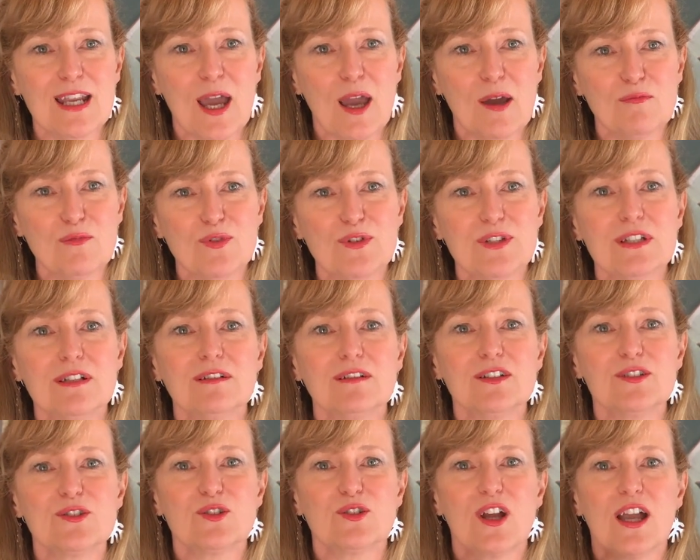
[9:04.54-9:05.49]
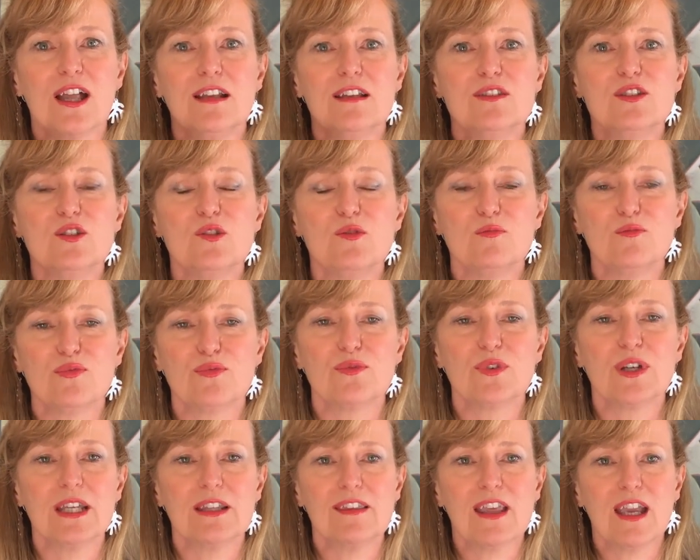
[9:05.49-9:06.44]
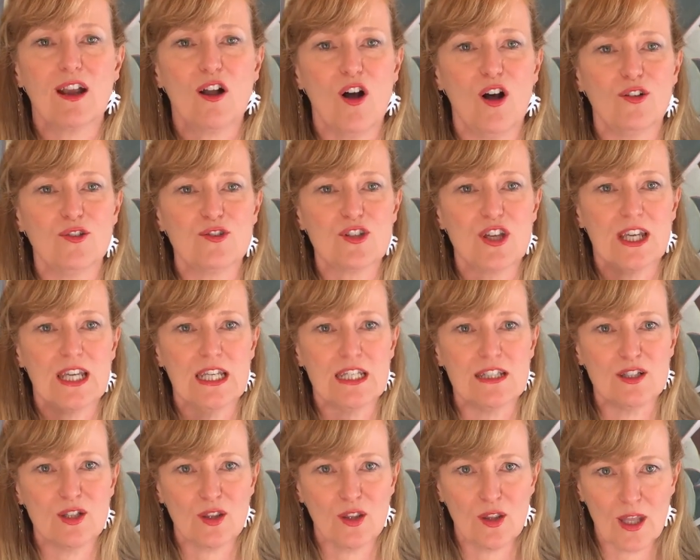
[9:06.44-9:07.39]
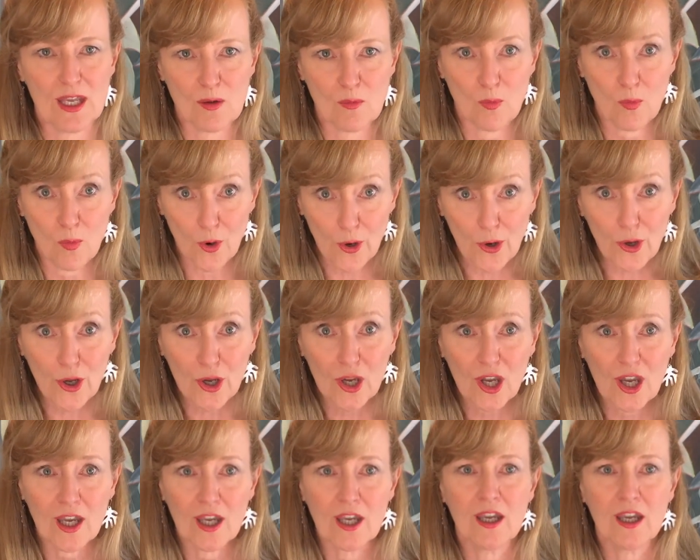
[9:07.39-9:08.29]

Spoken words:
Aboriginal Australians who bring their culture into their work,